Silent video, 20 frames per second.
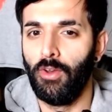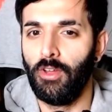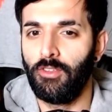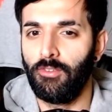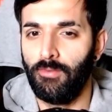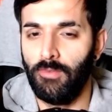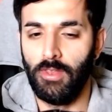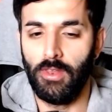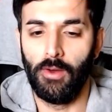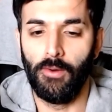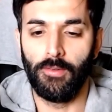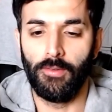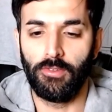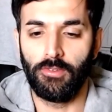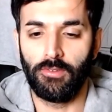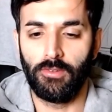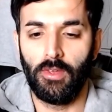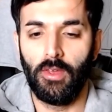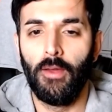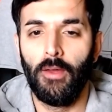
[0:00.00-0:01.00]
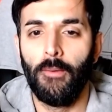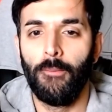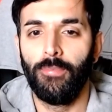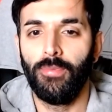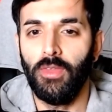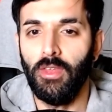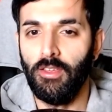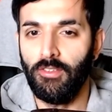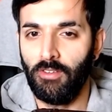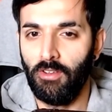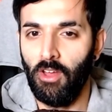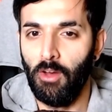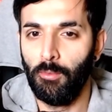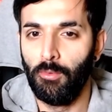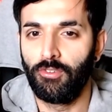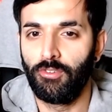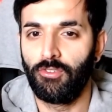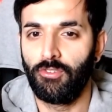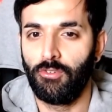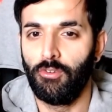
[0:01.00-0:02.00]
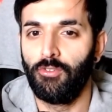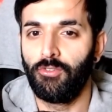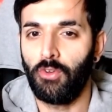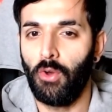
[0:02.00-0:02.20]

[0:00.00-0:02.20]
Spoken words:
There's a lot more stuff